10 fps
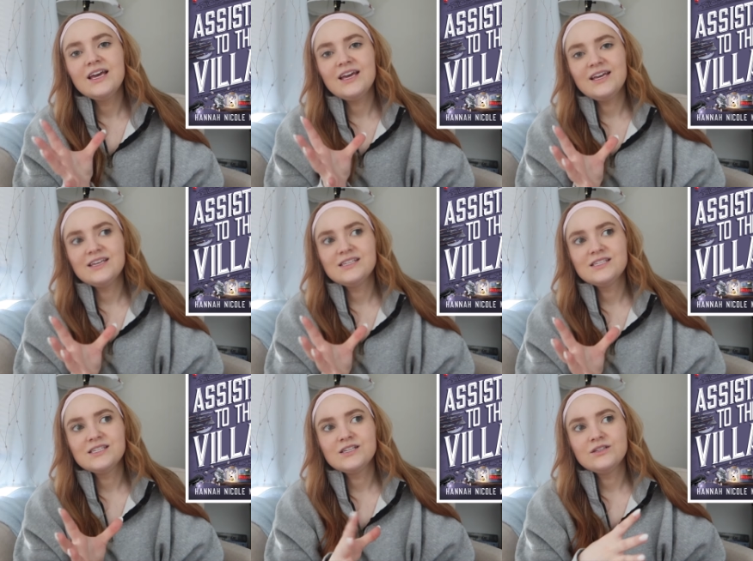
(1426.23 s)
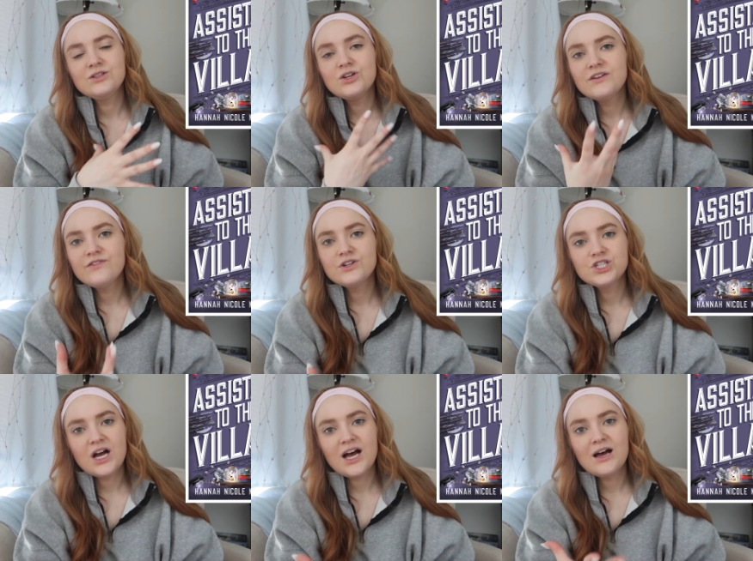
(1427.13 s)
is looking for a
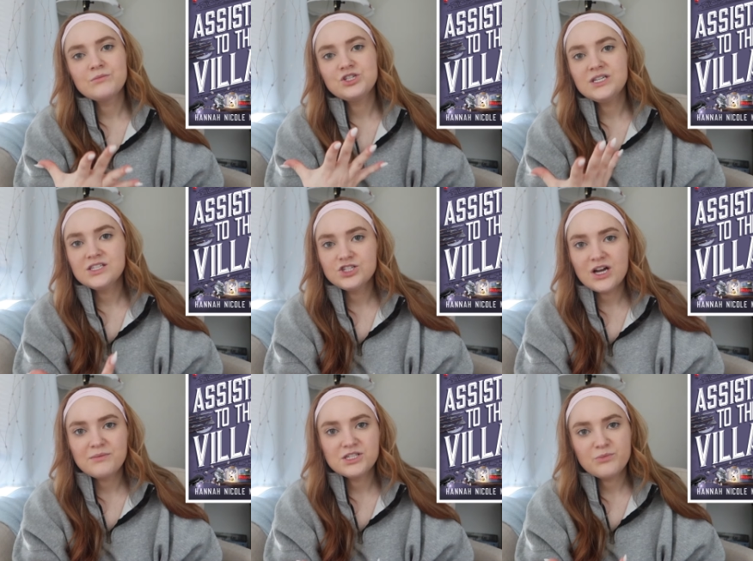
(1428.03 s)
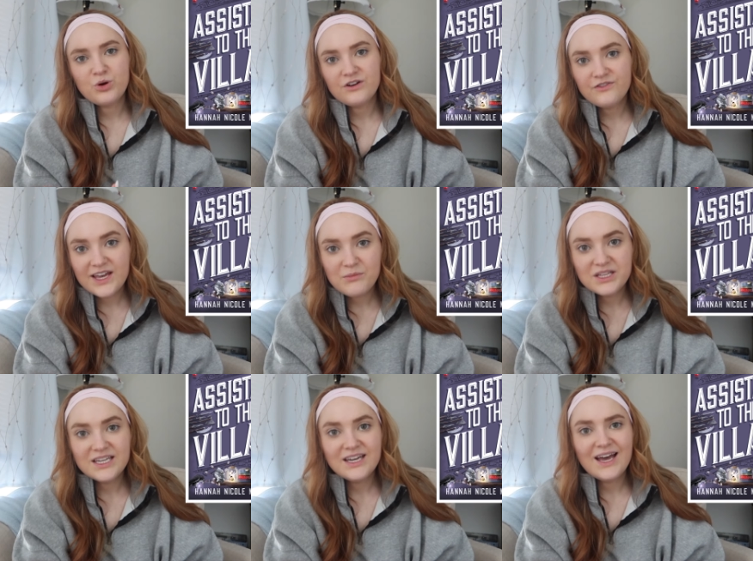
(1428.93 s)
job, she needs a job to support her
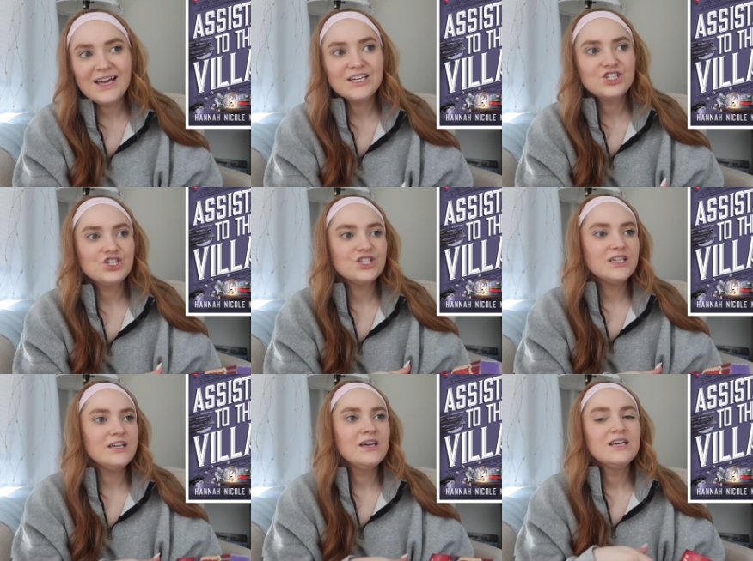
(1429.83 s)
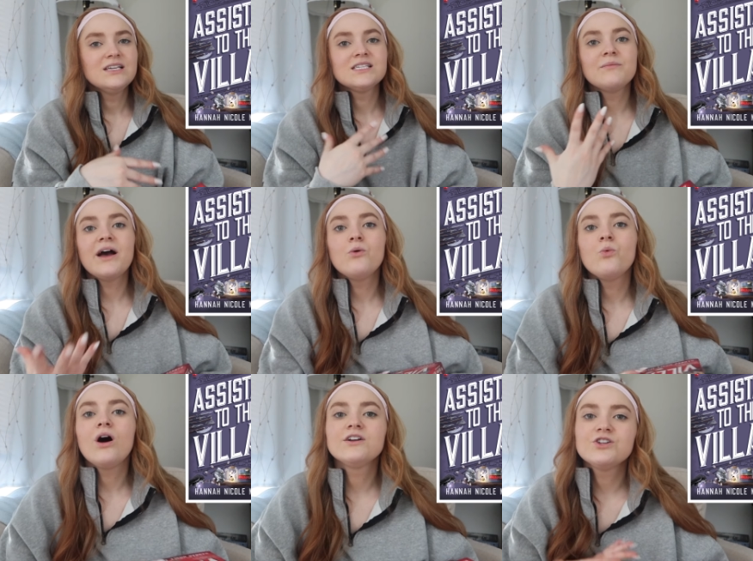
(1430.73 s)
family, and she somehow
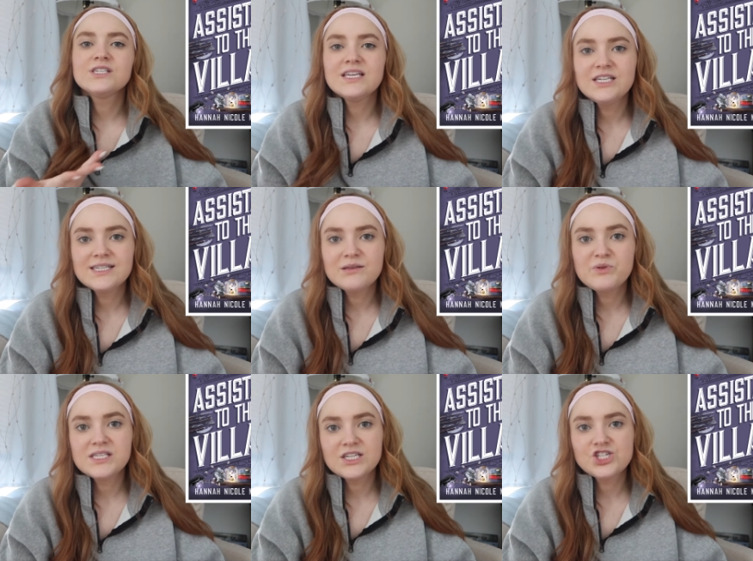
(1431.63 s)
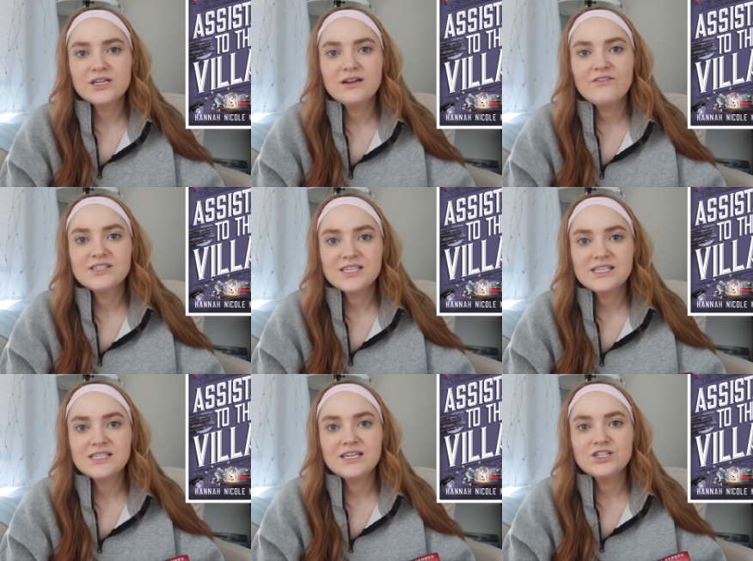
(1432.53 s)
wanders into the position of
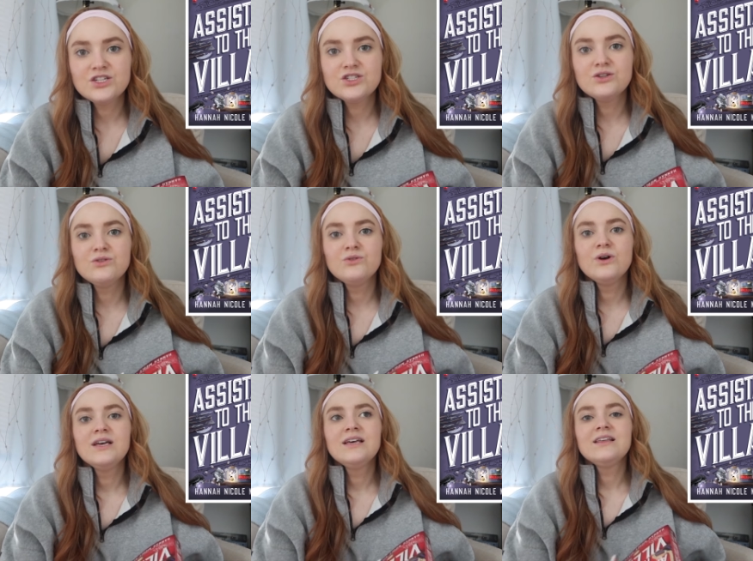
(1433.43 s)
assistant to